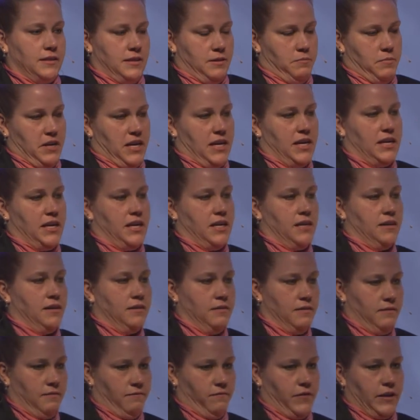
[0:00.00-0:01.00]

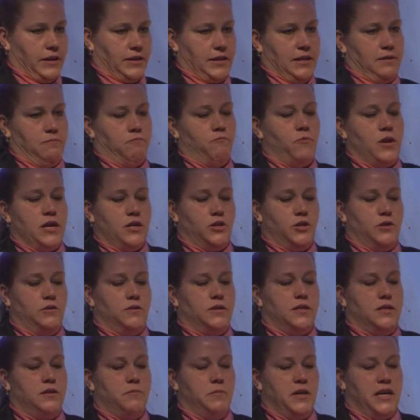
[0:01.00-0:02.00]
beginning, fixing issues
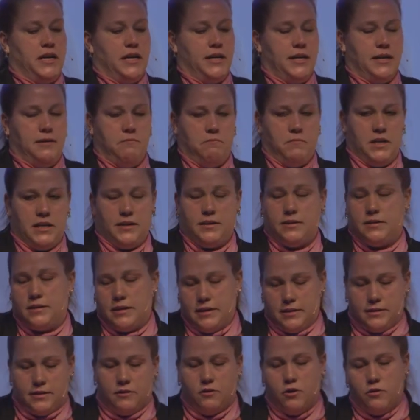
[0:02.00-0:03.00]
in the beginning
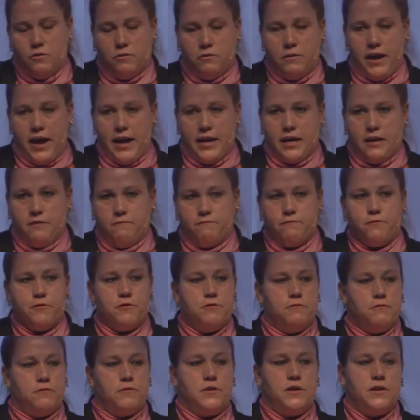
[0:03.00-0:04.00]
is low-hanging
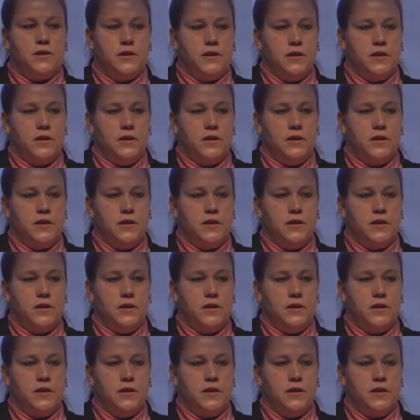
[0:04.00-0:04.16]
fruit,